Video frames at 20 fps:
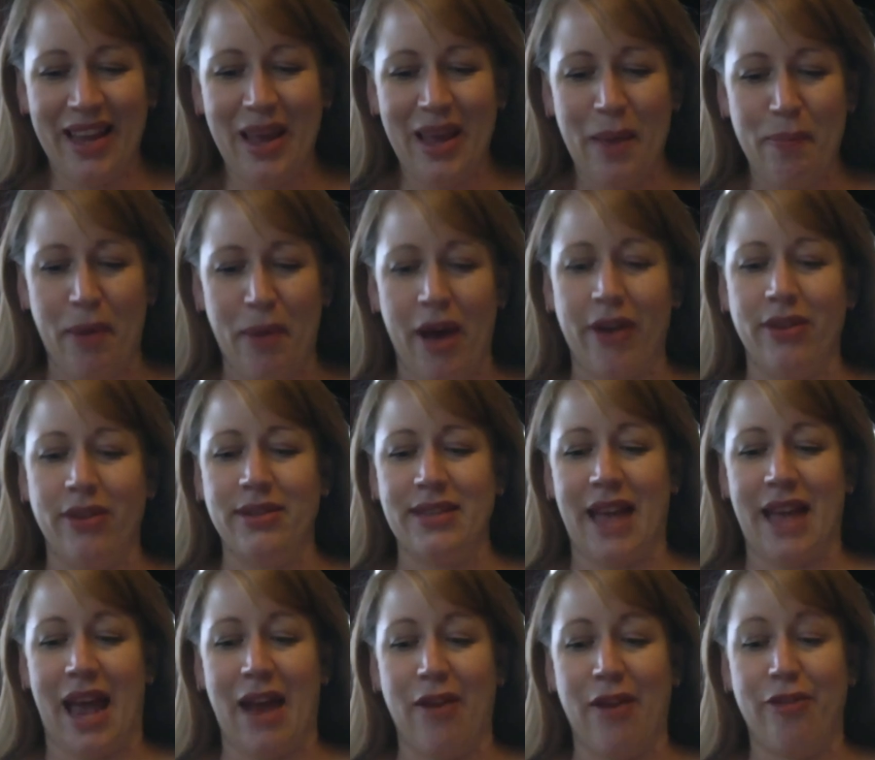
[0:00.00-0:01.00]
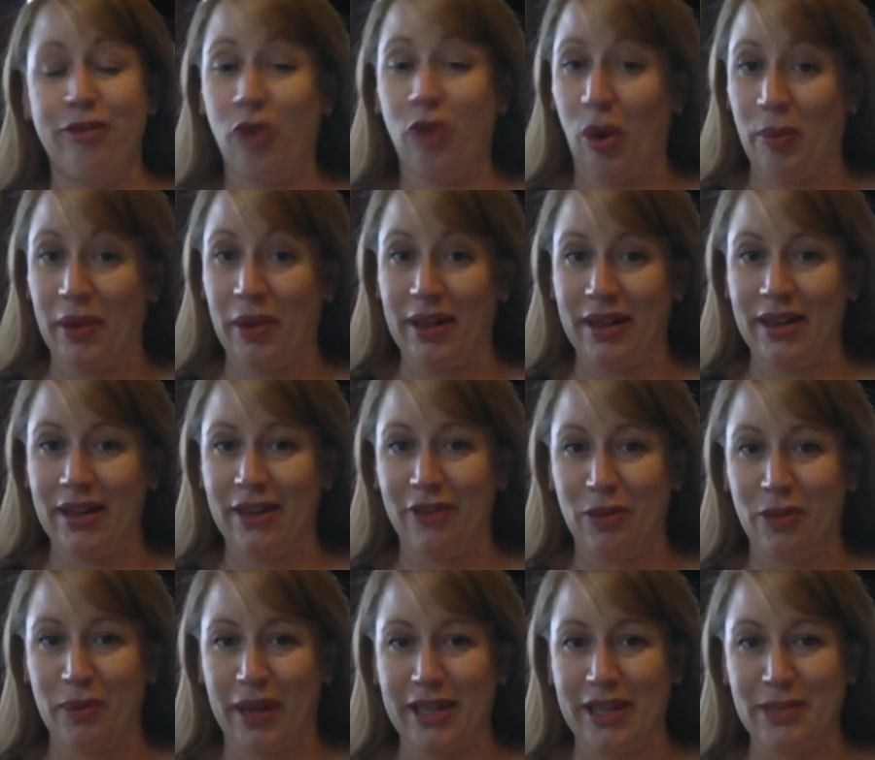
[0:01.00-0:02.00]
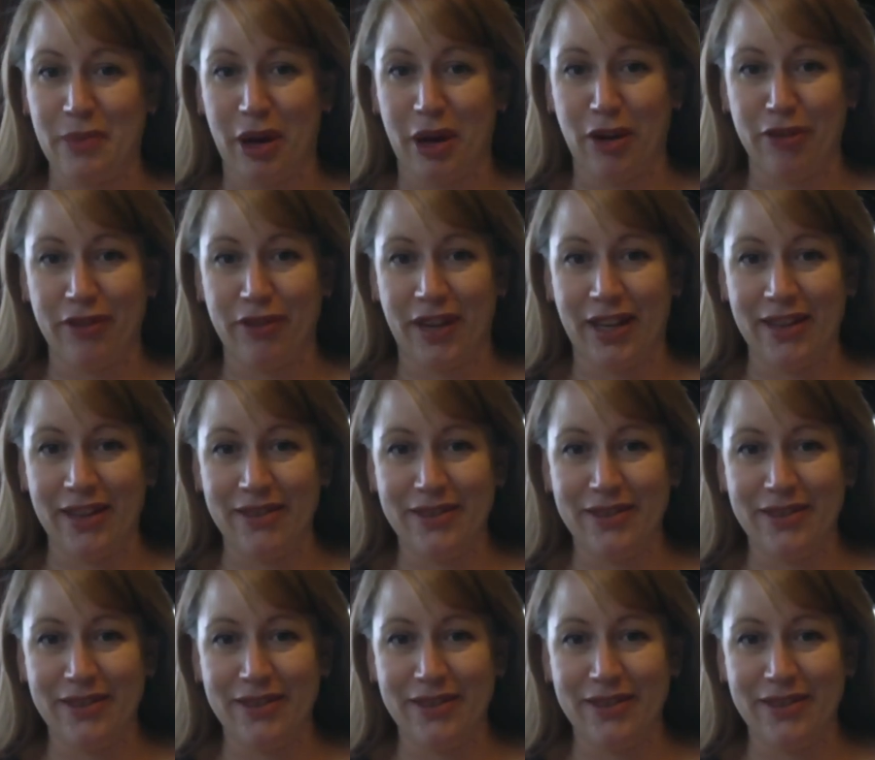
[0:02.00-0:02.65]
bottles, and formula if you plan to bottle feed.